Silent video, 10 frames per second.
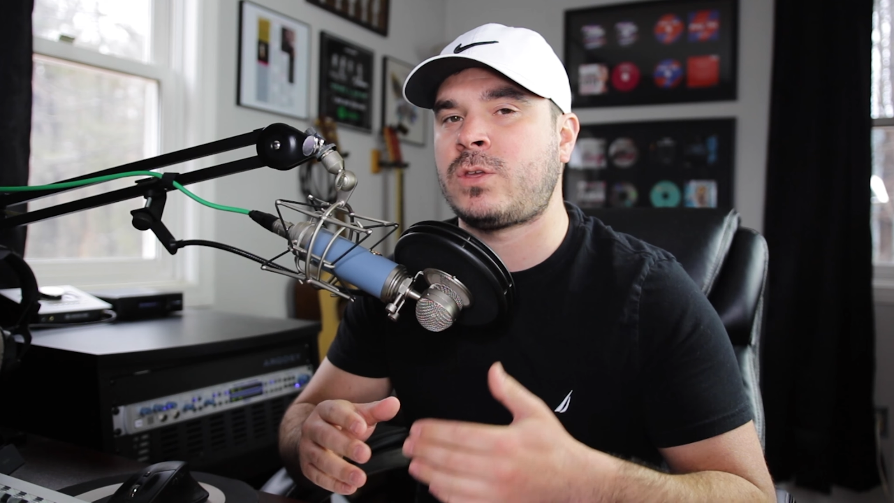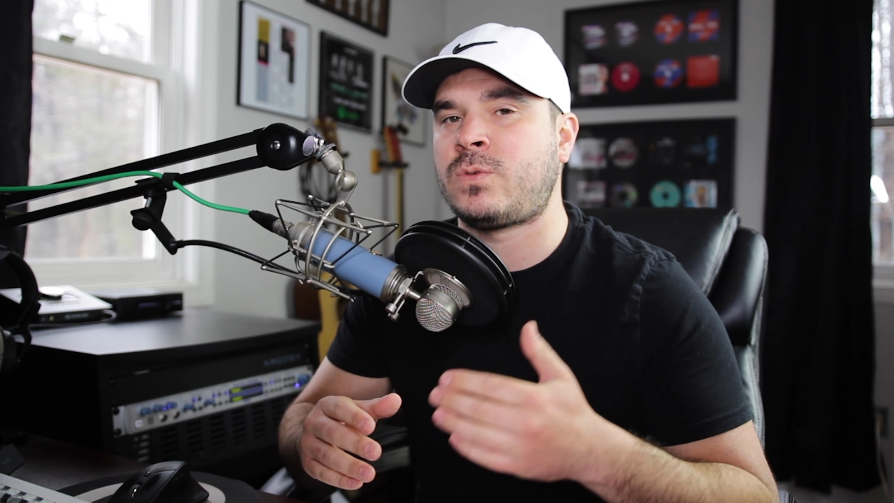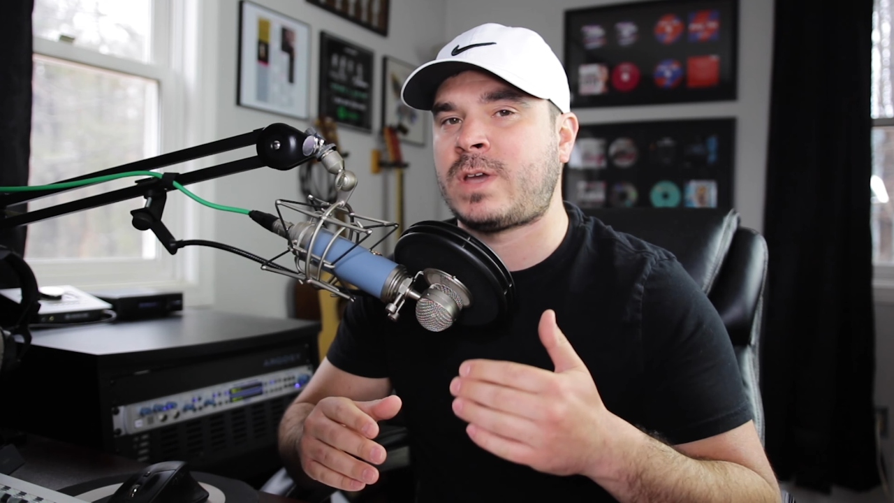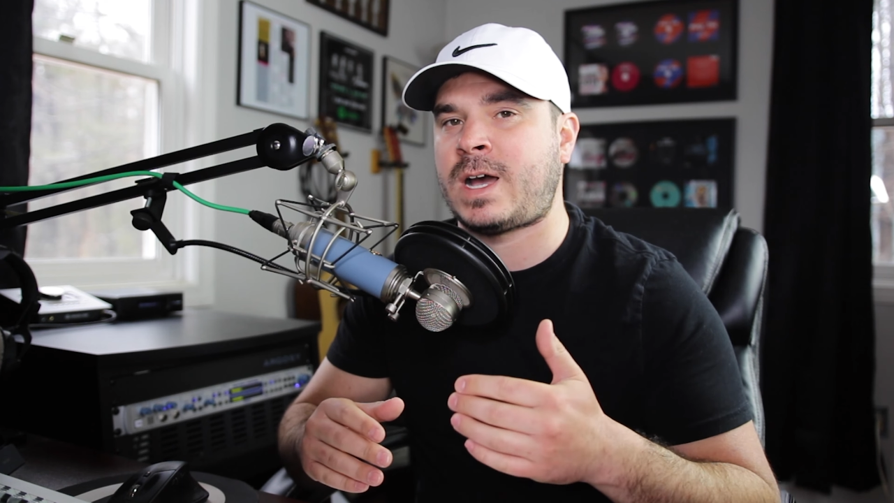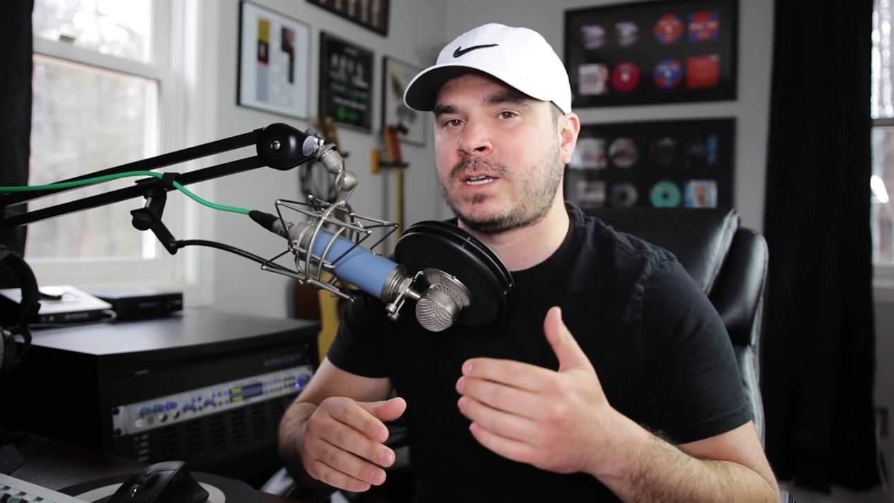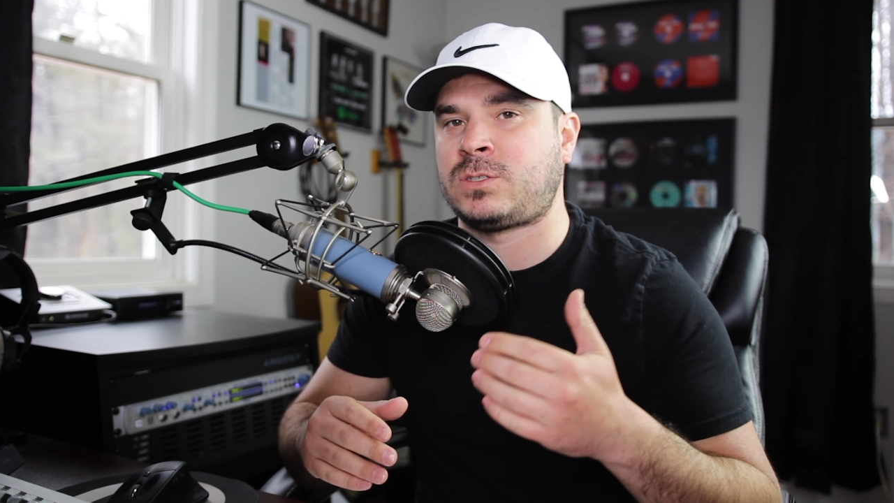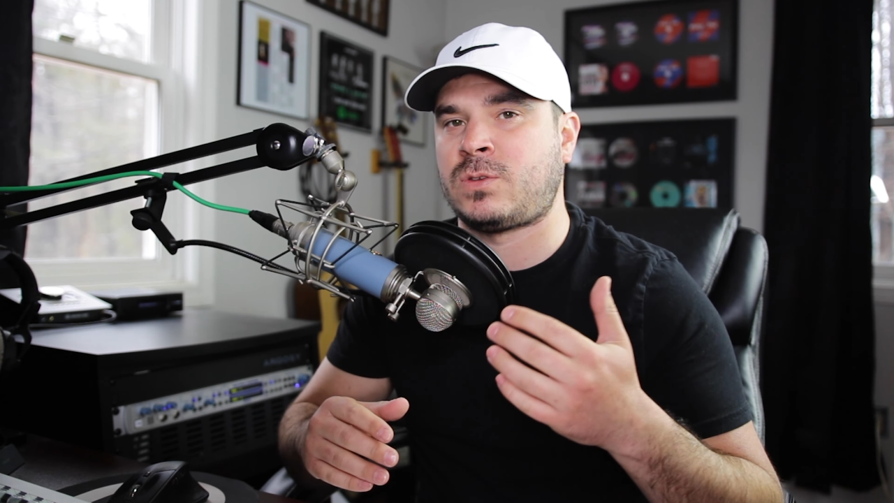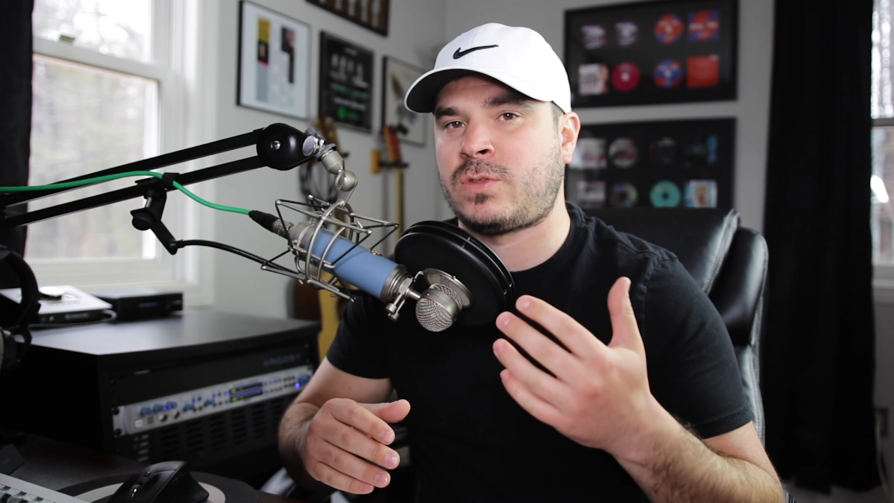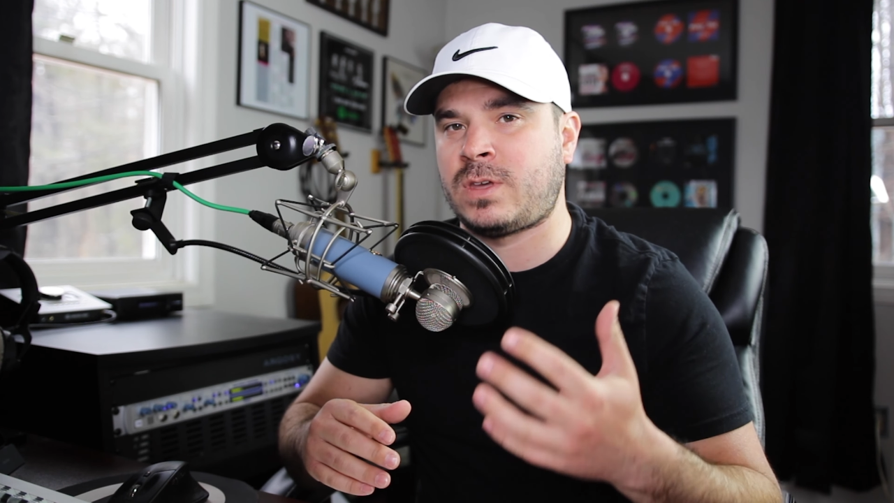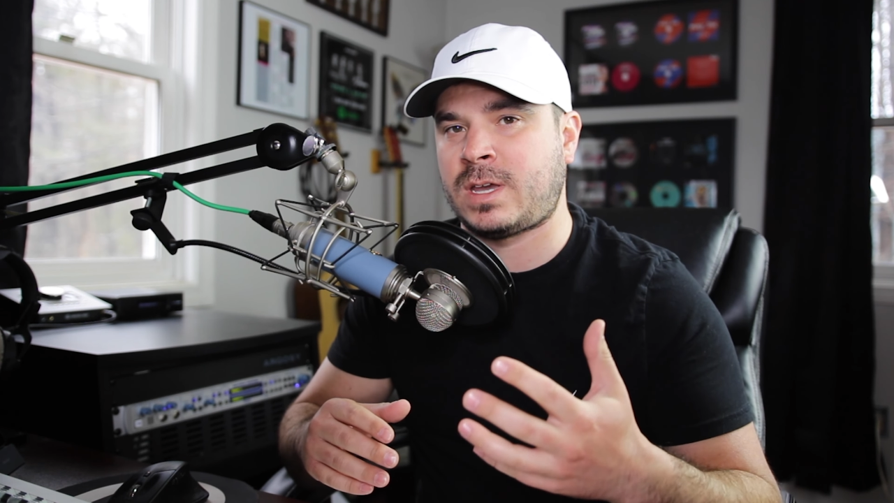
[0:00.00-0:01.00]
you guys
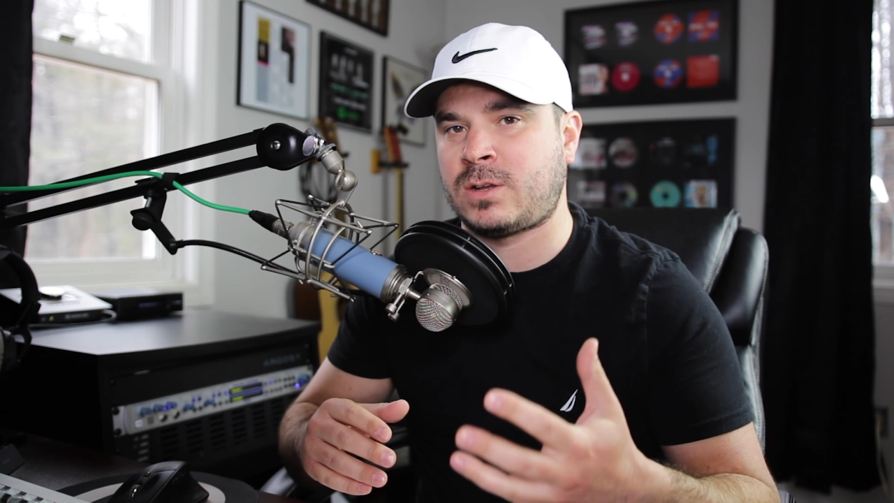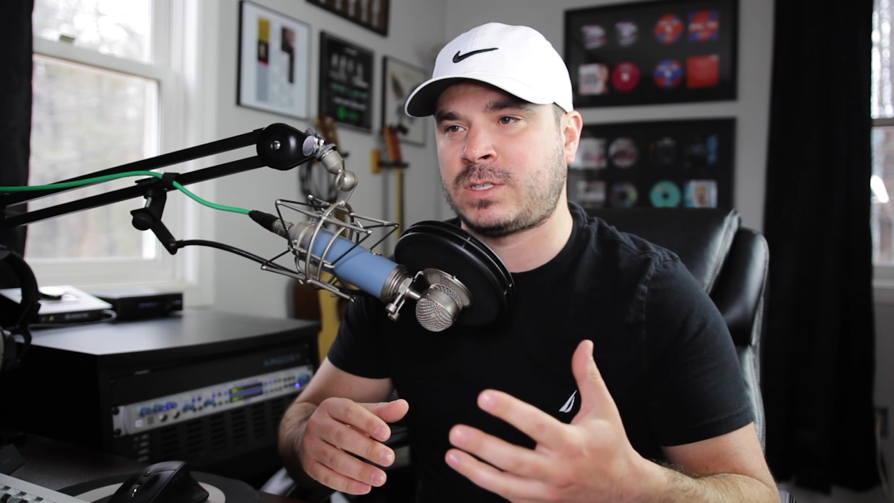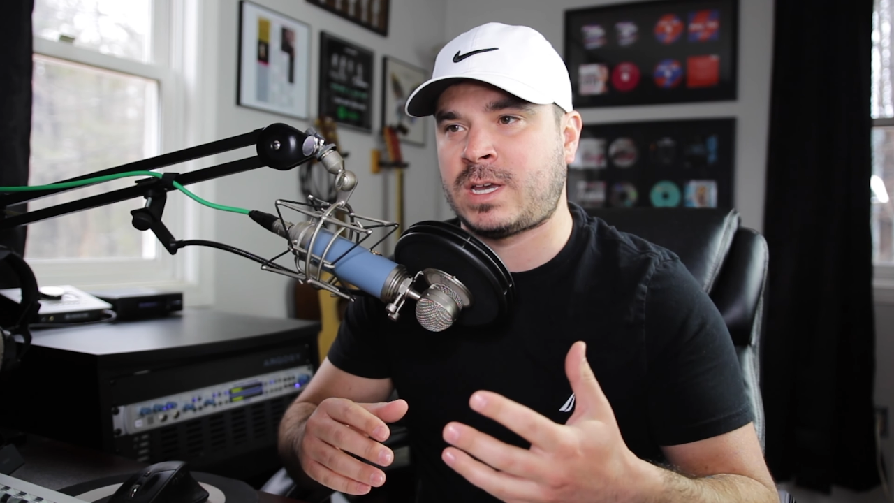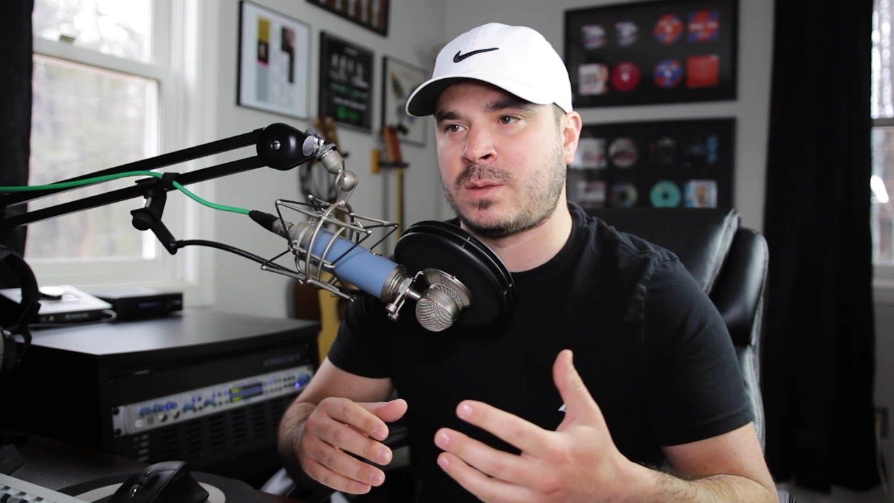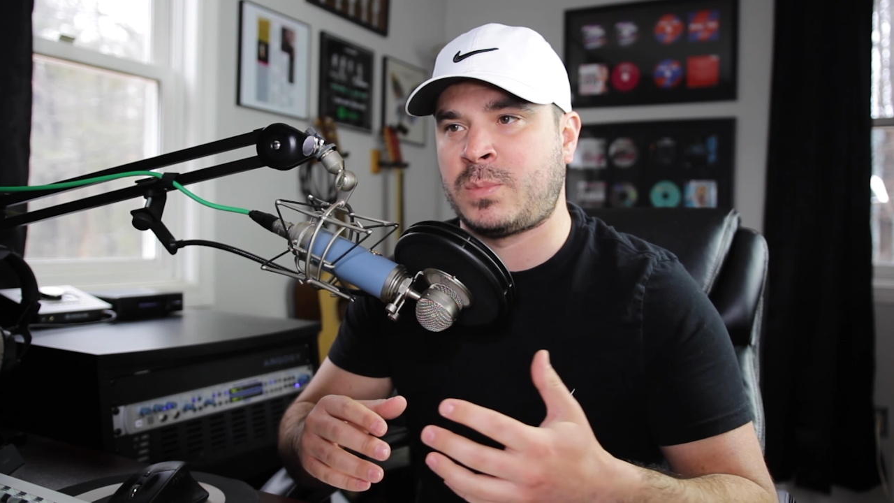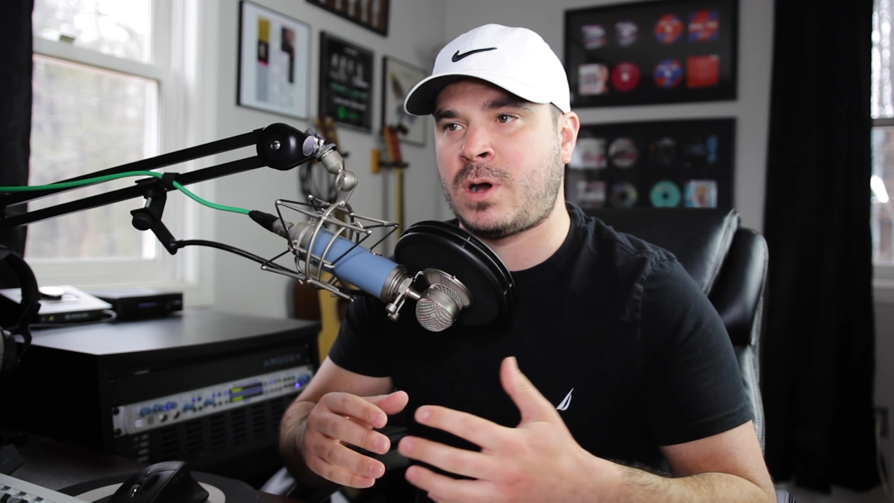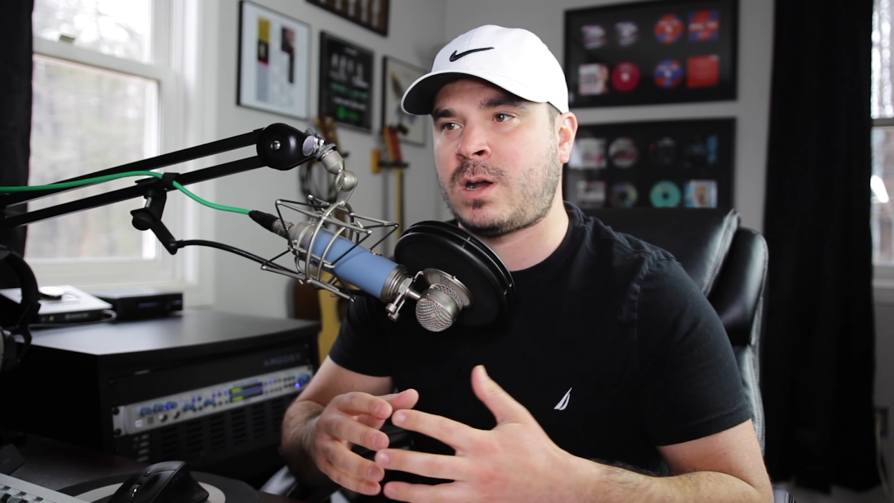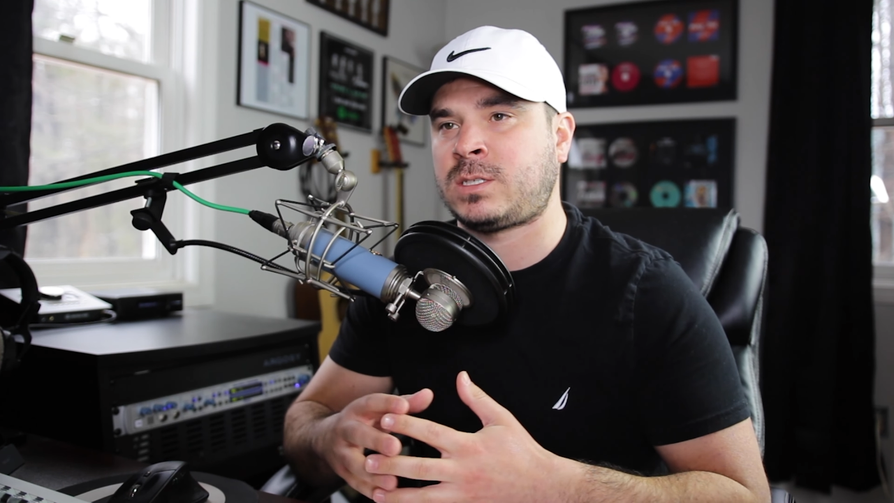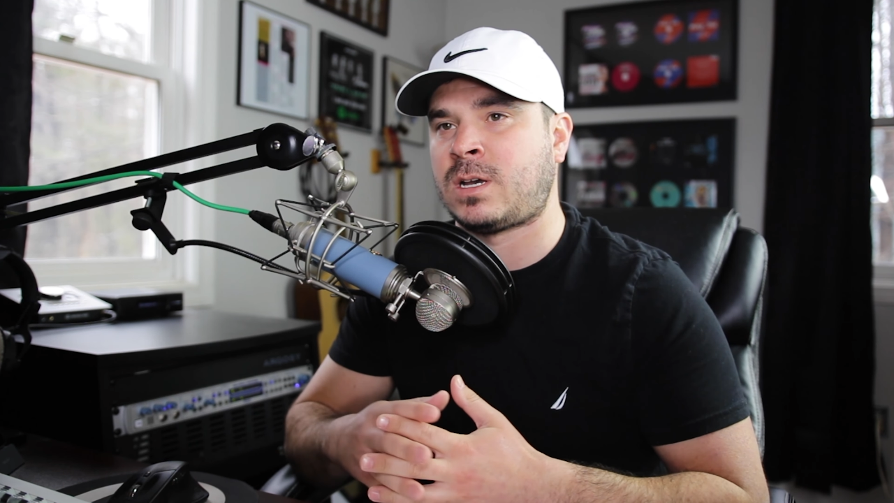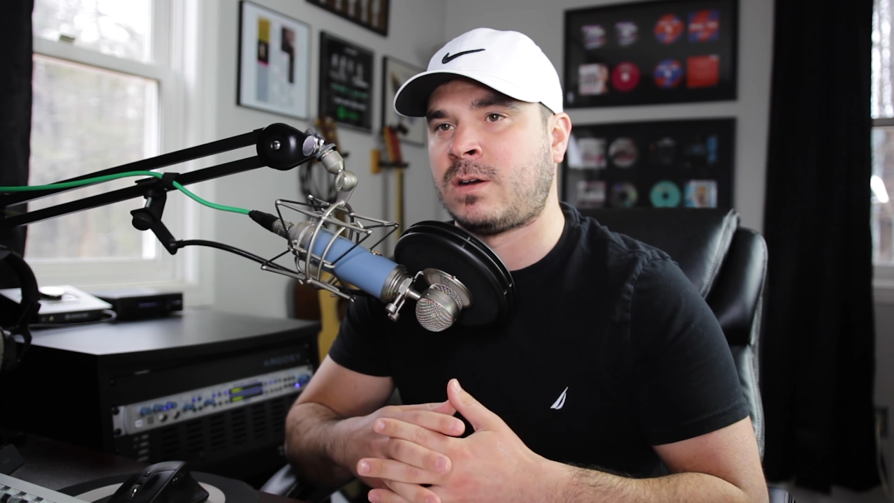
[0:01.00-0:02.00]
to think outside the
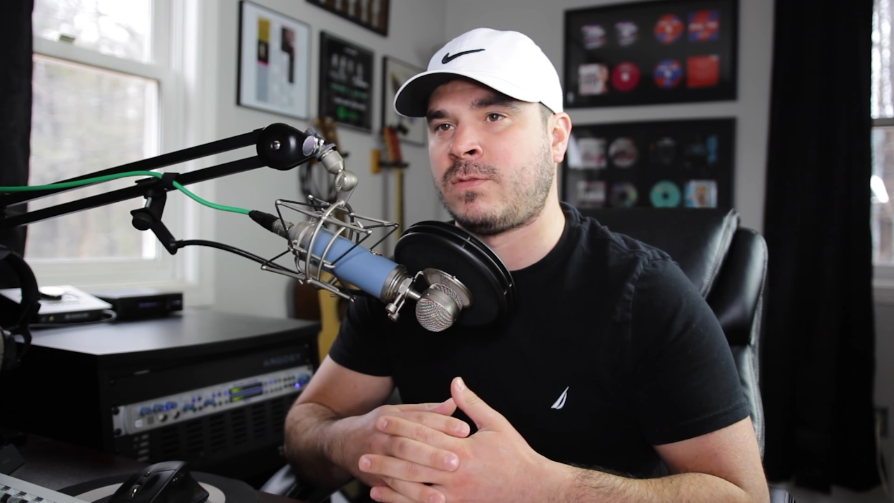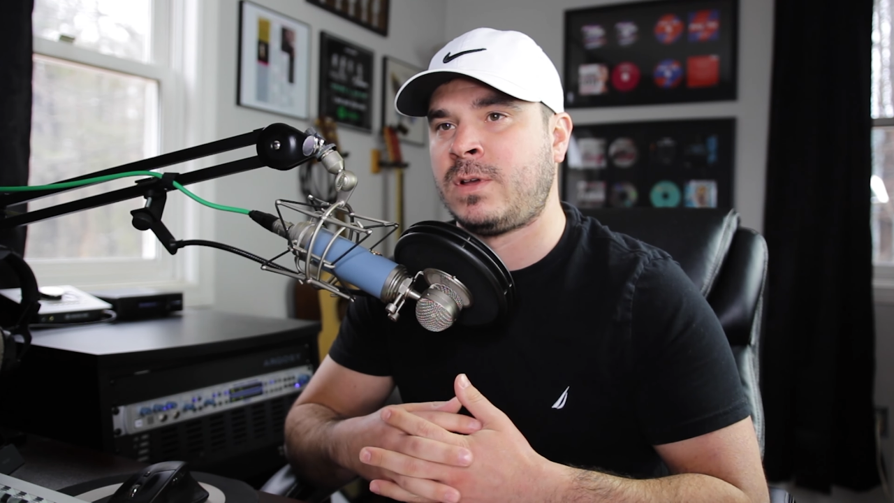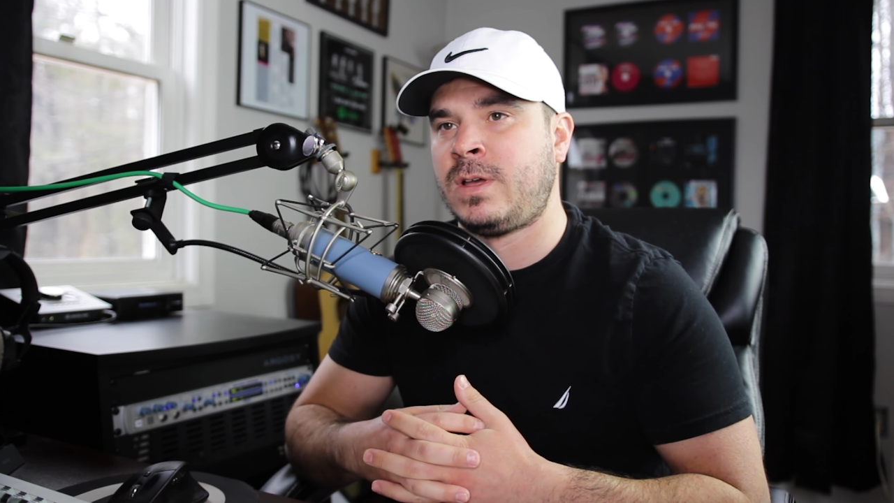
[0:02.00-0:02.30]
box of